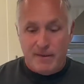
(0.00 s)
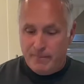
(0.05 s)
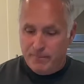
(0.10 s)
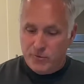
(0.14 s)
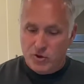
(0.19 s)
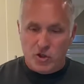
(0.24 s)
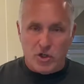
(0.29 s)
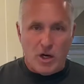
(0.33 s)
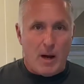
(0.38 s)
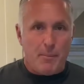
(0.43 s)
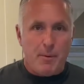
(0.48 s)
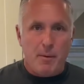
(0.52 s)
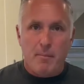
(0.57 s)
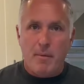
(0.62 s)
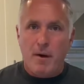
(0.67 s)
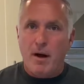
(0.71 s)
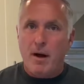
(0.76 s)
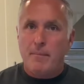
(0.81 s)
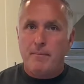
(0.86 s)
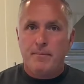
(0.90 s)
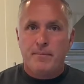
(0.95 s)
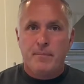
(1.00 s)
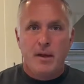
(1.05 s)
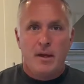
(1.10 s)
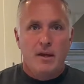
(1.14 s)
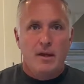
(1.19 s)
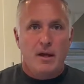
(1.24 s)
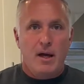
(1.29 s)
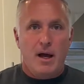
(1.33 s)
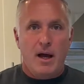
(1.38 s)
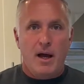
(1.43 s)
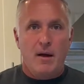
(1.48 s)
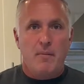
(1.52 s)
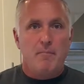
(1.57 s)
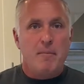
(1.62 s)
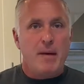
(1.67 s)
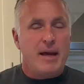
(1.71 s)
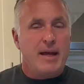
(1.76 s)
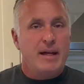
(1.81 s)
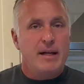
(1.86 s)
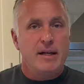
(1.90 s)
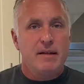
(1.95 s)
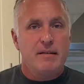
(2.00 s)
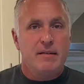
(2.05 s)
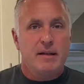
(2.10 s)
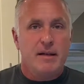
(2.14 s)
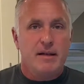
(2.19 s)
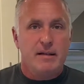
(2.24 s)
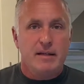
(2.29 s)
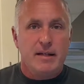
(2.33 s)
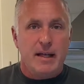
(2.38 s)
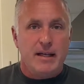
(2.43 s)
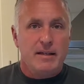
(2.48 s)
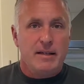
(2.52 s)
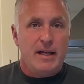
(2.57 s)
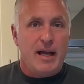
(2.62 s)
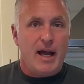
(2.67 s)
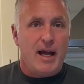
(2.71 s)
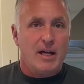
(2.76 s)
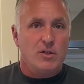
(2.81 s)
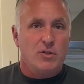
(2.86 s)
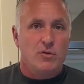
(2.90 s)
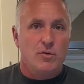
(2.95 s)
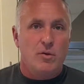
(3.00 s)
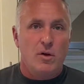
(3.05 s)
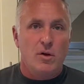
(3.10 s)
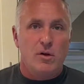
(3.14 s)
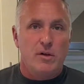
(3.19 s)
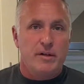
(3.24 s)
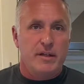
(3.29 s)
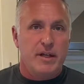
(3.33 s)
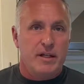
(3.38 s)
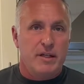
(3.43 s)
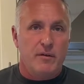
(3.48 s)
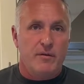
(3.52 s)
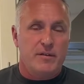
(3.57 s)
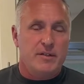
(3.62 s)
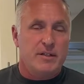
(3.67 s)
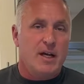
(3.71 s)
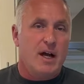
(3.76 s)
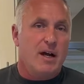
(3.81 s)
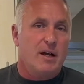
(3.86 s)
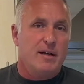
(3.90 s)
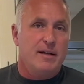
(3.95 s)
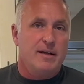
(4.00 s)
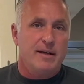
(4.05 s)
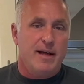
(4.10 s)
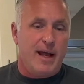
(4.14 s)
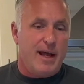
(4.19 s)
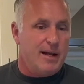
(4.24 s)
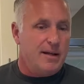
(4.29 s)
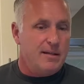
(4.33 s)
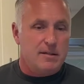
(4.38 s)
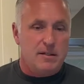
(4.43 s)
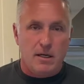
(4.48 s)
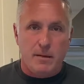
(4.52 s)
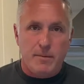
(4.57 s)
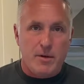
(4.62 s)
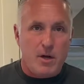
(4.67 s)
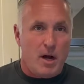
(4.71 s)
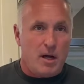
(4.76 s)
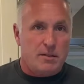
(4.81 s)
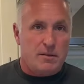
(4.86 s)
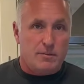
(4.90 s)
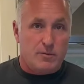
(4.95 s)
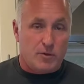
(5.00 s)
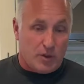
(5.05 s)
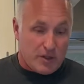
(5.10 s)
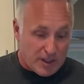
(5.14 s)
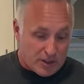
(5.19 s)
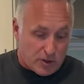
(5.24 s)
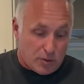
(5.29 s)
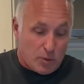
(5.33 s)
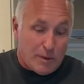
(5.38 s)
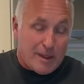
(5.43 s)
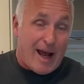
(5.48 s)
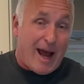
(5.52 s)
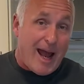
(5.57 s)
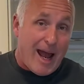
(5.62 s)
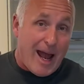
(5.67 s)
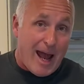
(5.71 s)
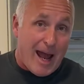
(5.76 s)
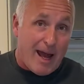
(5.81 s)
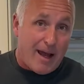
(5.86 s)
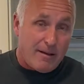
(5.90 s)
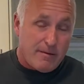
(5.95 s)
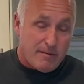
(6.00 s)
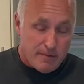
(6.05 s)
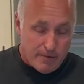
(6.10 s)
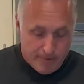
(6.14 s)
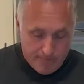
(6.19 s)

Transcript: Chop them up, make it in the casserole and in the frittata, and it's going to be awesome. So this is what I had.